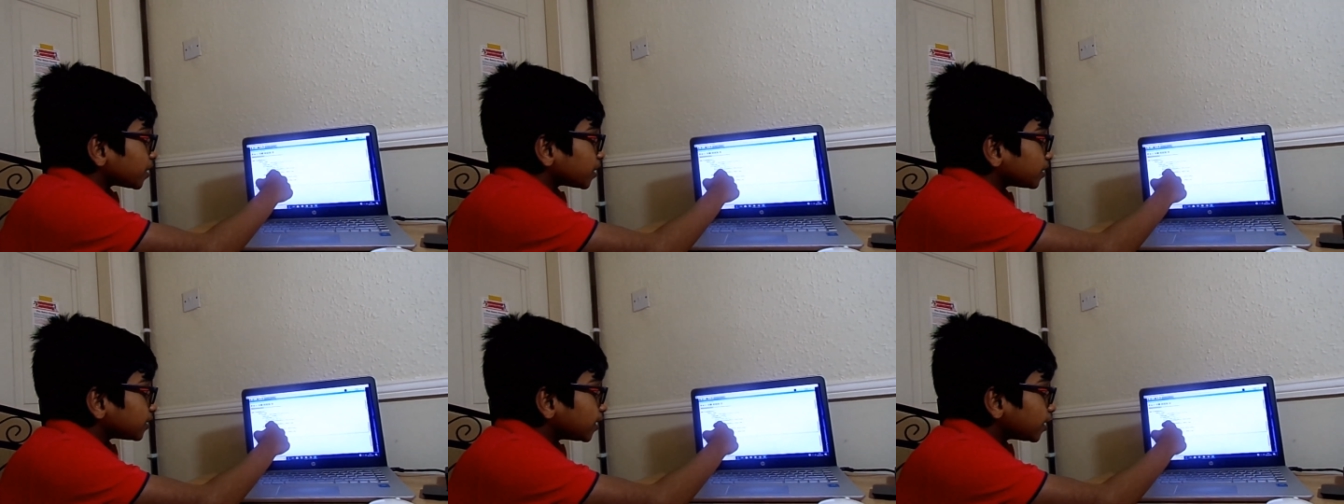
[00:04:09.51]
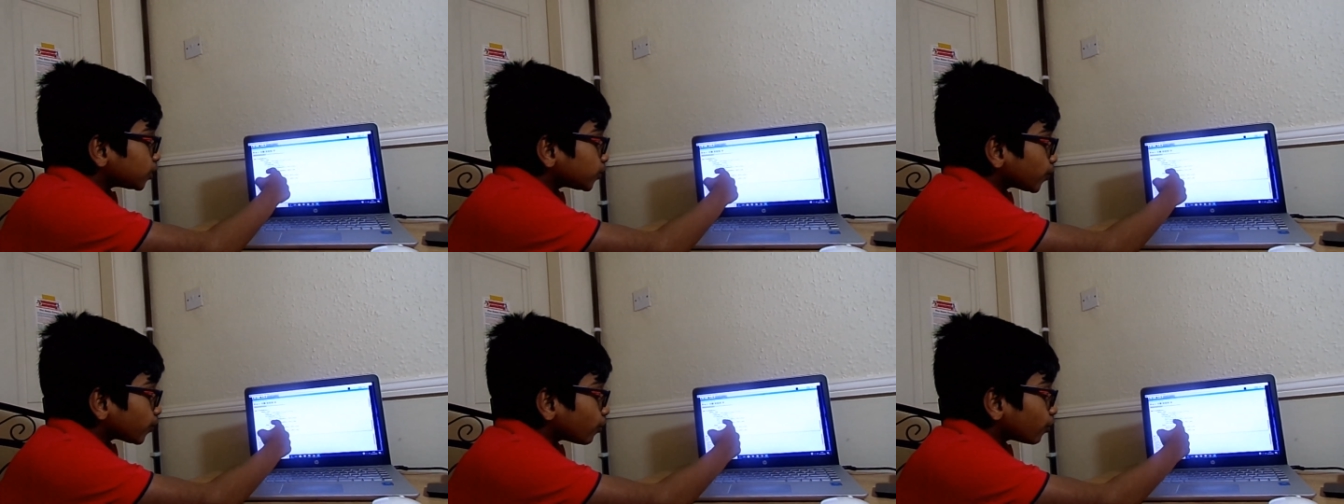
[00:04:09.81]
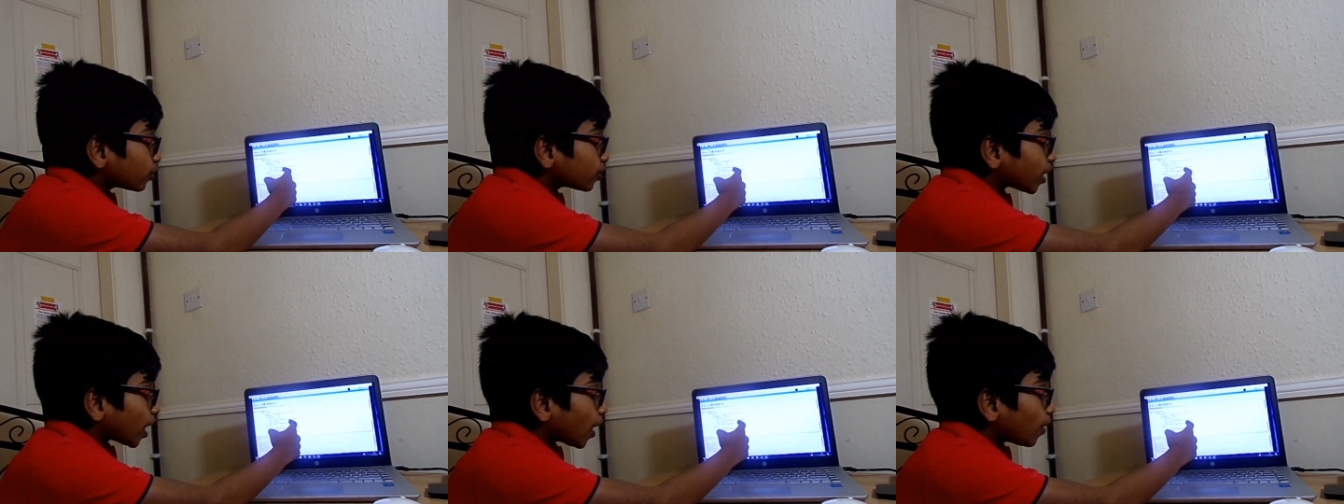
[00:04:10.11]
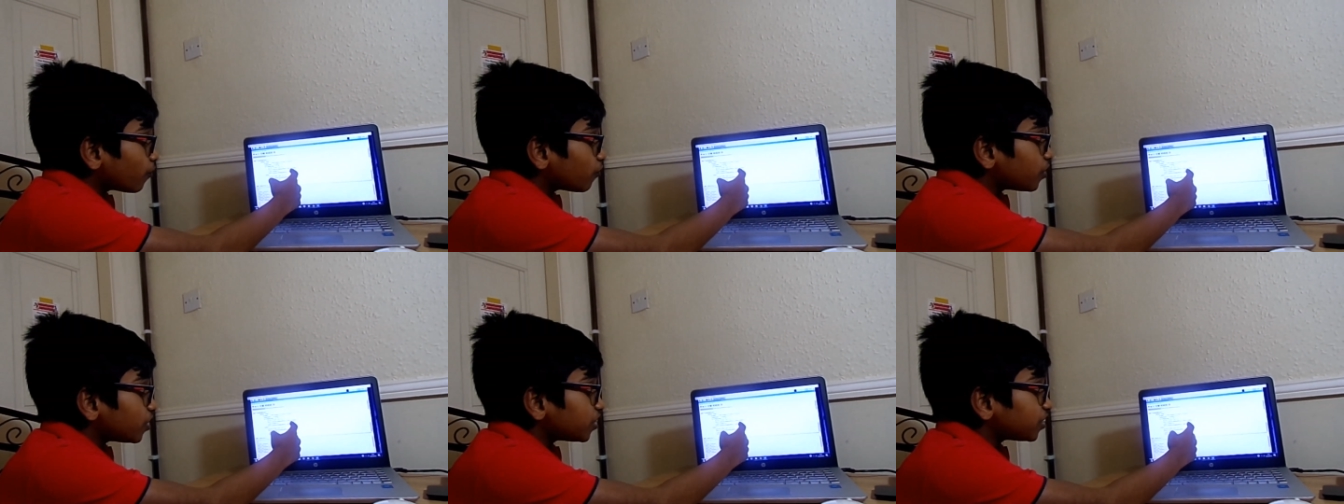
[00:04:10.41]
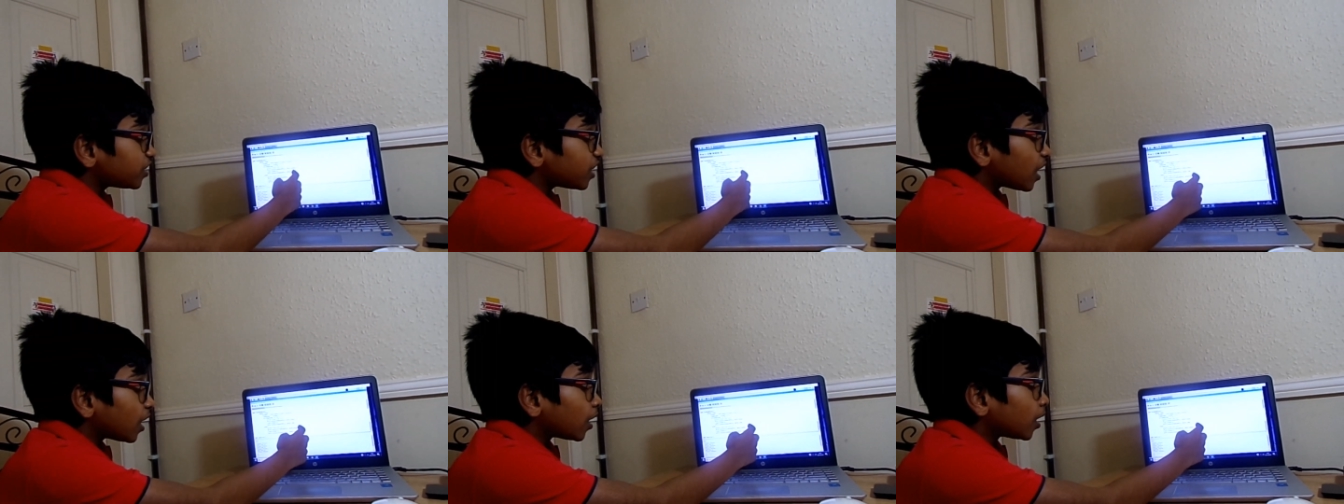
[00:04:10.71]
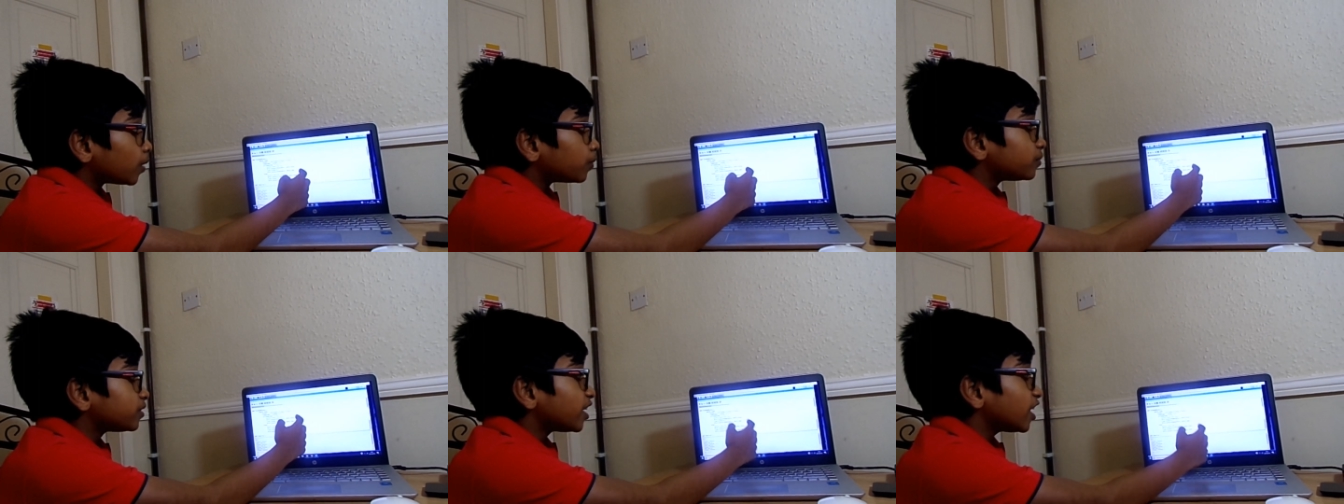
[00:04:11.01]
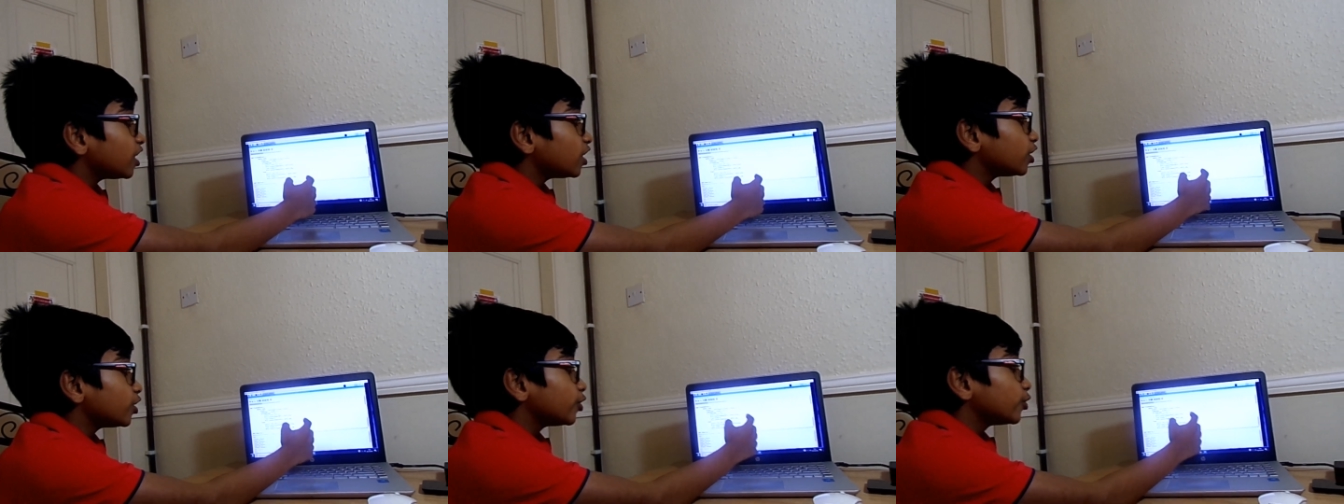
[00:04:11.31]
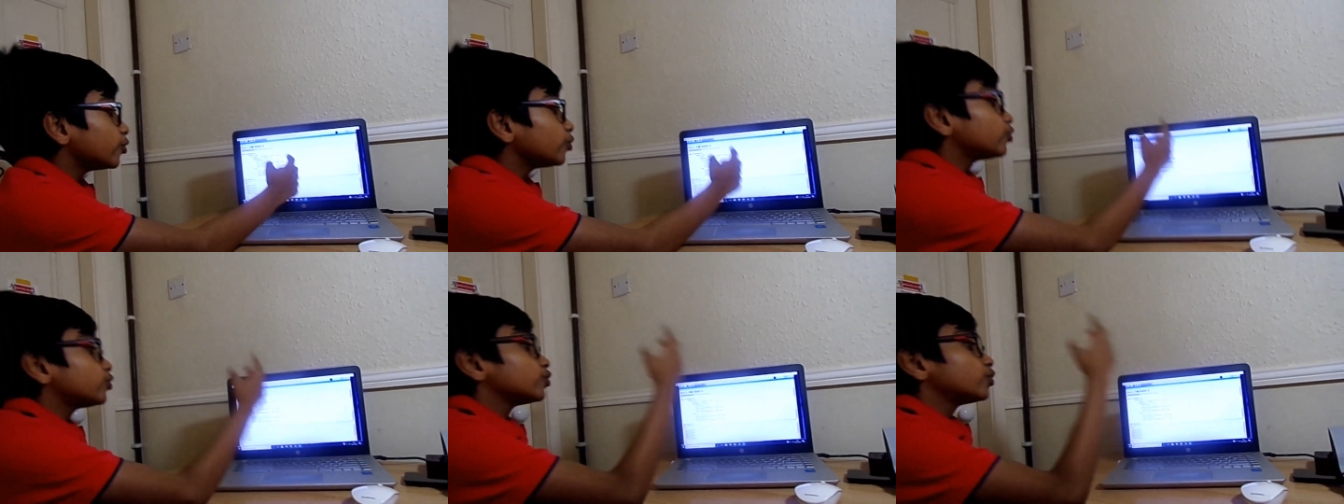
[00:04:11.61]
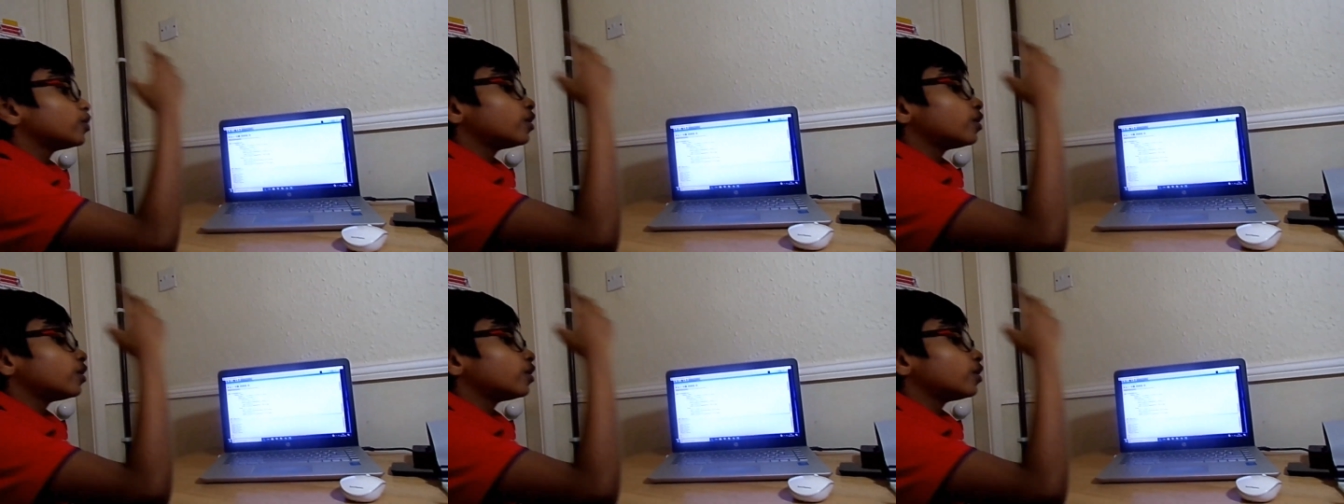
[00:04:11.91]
This program will tell you to